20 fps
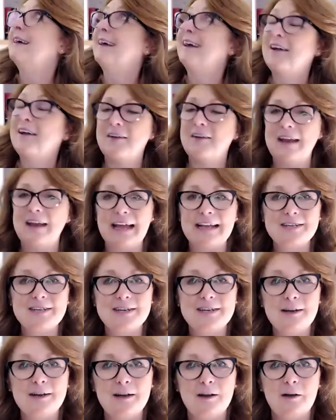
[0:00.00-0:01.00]

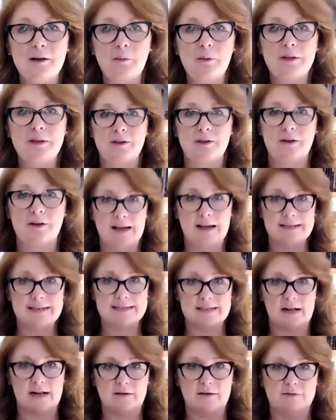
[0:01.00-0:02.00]
connection with your higher
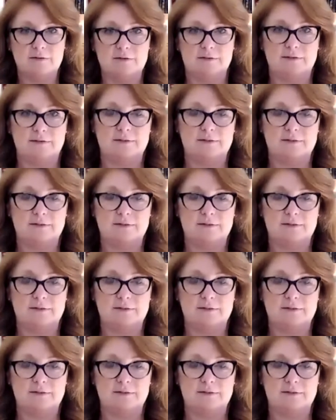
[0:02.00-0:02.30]
self,